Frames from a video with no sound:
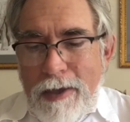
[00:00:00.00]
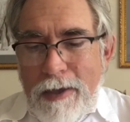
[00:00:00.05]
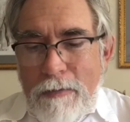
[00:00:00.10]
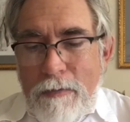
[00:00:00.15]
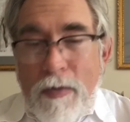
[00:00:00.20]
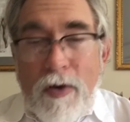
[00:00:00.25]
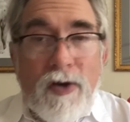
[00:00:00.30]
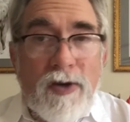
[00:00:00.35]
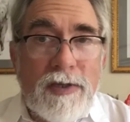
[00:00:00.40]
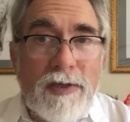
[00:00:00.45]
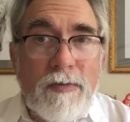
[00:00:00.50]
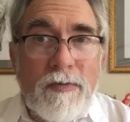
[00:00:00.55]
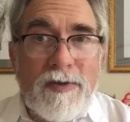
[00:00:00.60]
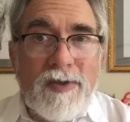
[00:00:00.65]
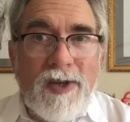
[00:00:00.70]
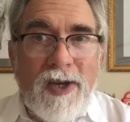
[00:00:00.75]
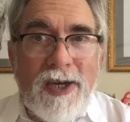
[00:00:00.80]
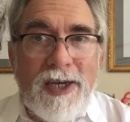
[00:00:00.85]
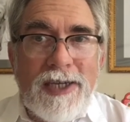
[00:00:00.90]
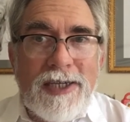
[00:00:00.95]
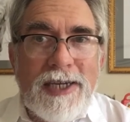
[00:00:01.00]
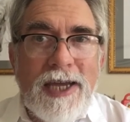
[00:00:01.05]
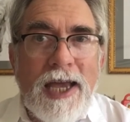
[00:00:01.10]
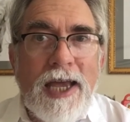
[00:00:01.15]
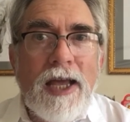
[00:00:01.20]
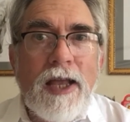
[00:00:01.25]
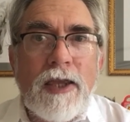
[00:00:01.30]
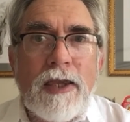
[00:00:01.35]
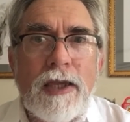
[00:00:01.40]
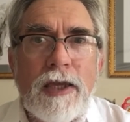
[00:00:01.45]
because it was going to
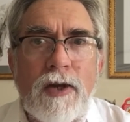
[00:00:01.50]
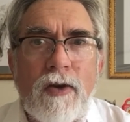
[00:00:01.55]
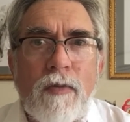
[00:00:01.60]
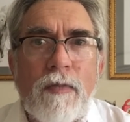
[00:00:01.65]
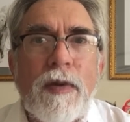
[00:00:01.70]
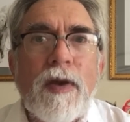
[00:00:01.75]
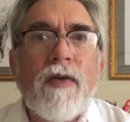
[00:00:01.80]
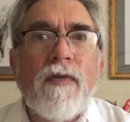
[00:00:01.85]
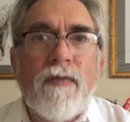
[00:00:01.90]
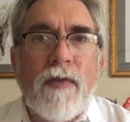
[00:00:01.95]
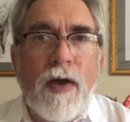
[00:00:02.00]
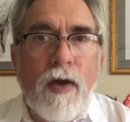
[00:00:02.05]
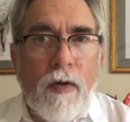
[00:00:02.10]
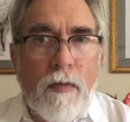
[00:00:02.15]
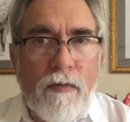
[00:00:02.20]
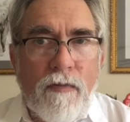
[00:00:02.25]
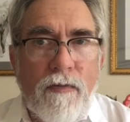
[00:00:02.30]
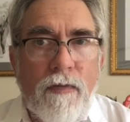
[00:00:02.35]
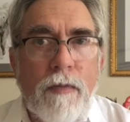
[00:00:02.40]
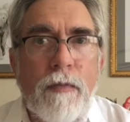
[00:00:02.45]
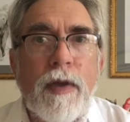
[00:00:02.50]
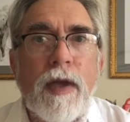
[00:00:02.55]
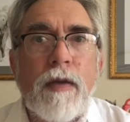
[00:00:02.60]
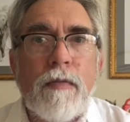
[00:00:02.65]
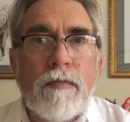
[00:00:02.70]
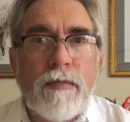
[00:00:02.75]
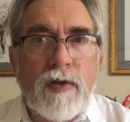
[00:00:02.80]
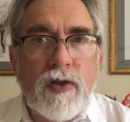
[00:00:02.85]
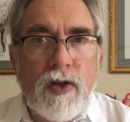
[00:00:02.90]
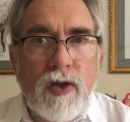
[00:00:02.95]
take a little bit of help from
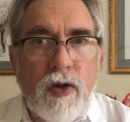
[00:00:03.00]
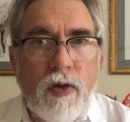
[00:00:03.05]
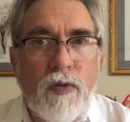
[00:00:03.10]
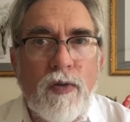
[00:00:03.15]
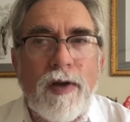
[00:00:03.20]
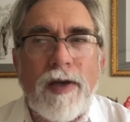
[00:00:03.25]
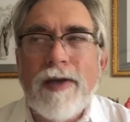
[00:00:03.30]
him too.